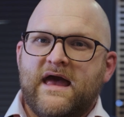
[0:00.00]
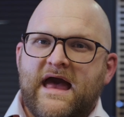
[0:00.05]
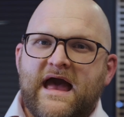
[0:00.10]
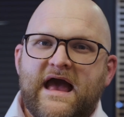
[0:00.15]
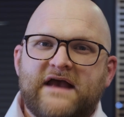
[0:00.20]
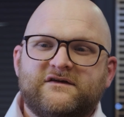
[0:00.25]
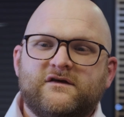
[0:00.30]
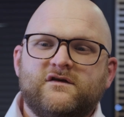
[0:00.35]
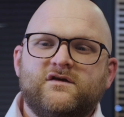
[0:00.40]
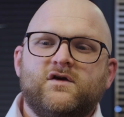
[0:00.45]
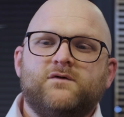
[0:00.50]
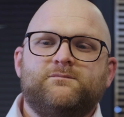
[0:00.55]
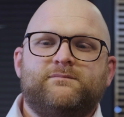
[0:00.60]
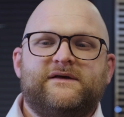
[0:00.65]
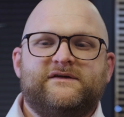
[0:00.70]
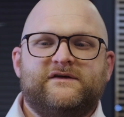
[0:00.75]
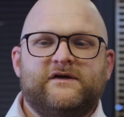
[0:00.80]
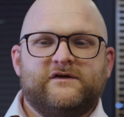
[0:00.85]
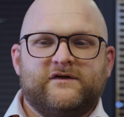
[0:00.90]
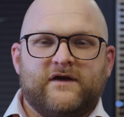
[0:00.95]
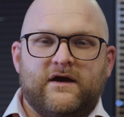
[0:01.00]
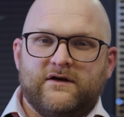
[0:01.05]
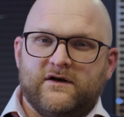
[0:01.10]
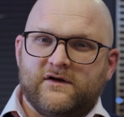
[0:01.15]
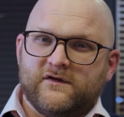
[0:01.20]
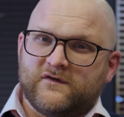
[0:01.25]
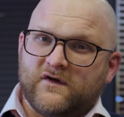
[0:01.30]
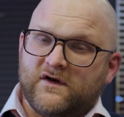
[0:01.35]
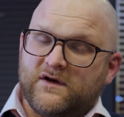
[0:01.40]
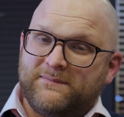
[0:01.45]
As a new business owner,
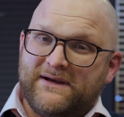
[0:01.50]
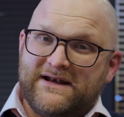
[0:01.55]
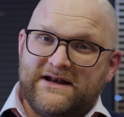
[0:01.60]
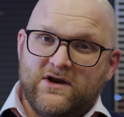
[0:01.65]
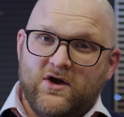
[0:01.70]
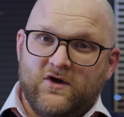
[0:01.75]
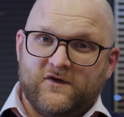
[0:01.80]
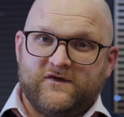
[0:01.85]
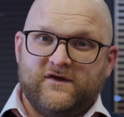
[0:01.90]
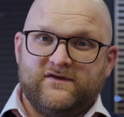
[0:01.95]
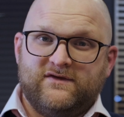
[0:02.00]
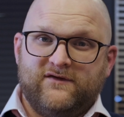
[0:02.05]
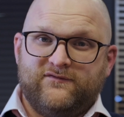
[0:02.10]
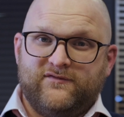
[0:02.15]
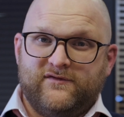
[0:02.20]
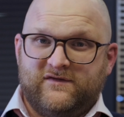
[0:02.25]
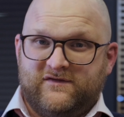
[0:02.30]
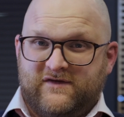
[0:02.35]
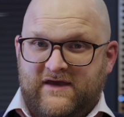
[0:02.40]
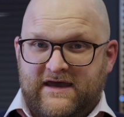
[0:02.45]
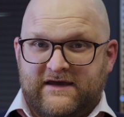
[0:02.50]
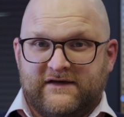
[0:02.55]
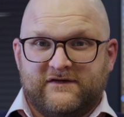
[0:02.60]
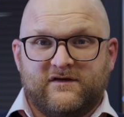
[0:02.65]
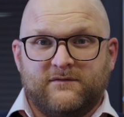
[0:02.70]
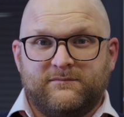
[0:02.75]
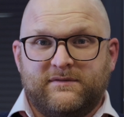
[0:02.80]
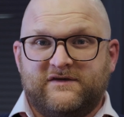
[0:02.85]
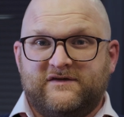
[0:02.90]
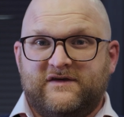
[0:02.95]
there's going to be lots of different tax
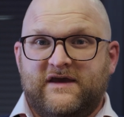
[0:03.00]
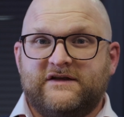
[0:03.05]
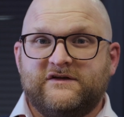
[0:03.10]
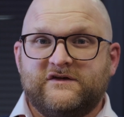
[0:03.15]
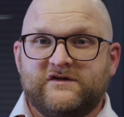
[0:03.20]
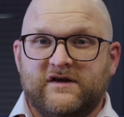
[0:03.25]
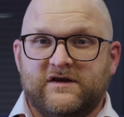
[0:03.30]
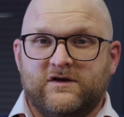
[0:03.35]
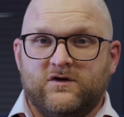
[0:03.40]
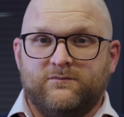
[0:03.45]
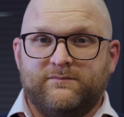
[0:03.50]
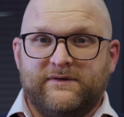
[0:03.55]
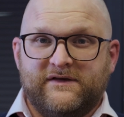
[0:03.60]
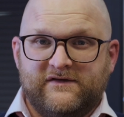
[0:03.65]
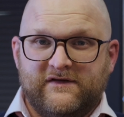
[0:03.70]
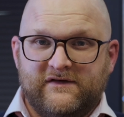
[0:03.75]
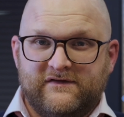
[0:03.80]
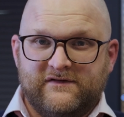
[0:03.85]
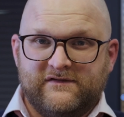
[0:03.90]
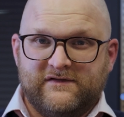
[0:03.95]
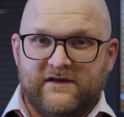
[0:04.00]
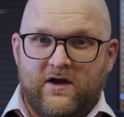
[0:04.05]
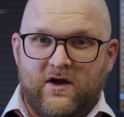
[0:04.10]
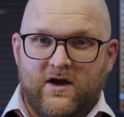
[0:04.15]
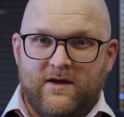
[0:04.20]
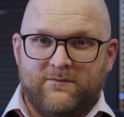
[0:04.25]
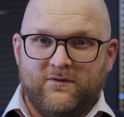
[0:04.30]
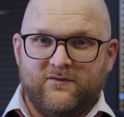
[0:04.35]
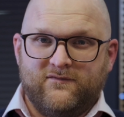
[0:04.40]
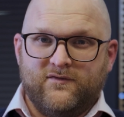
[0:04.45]
that potentially your business is
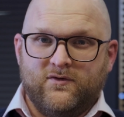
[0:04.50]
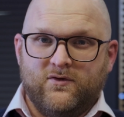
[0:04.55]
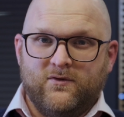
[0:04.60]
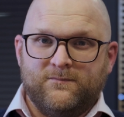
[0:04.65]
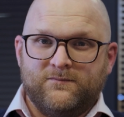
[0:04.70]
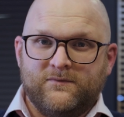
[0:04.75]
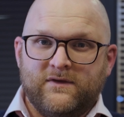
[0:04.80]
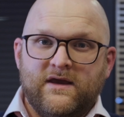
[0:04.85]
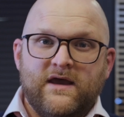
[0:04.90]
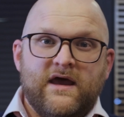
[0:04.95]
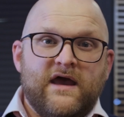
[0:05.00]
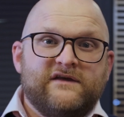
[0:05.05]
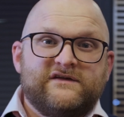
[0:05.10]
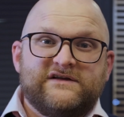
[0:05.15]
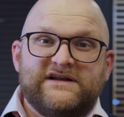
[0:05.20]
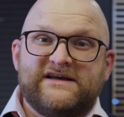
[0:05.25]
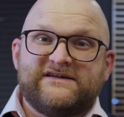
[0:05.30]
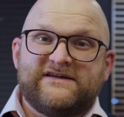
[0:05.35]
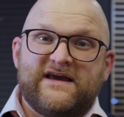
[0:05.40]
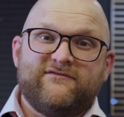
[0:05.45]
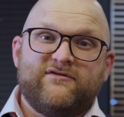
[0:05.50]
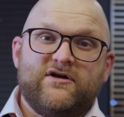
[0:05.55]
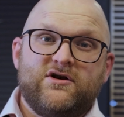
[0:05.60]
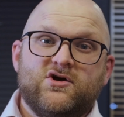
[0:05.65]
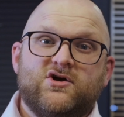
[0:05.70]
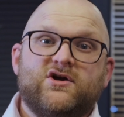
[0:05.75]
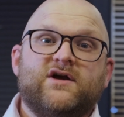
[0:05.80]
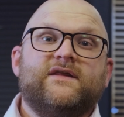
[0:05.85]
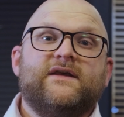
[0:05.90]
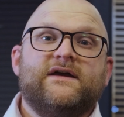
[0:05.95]
liable for. So let's have a
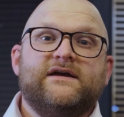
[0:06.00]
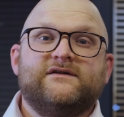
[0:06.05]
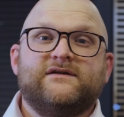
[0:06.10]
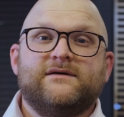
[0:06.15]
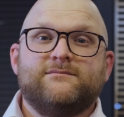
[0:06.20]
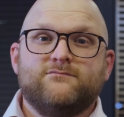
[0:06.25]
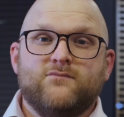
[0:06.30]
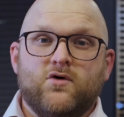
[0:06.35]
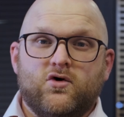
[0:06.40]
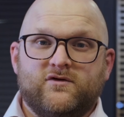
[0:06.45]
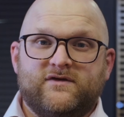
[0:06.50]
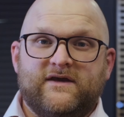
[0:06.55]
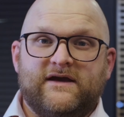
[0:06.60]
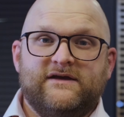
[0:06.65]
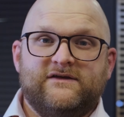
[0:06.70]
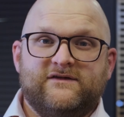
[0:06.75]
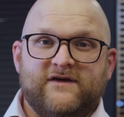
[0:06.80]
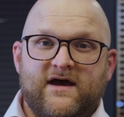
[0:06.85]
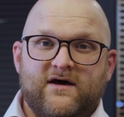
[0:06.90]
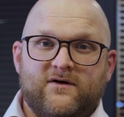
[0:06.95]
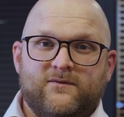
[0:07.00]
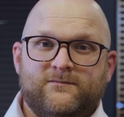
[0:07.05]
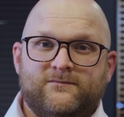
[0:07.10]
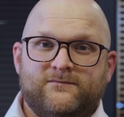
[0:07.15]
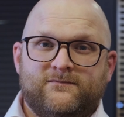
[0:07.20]
look at these in more detail.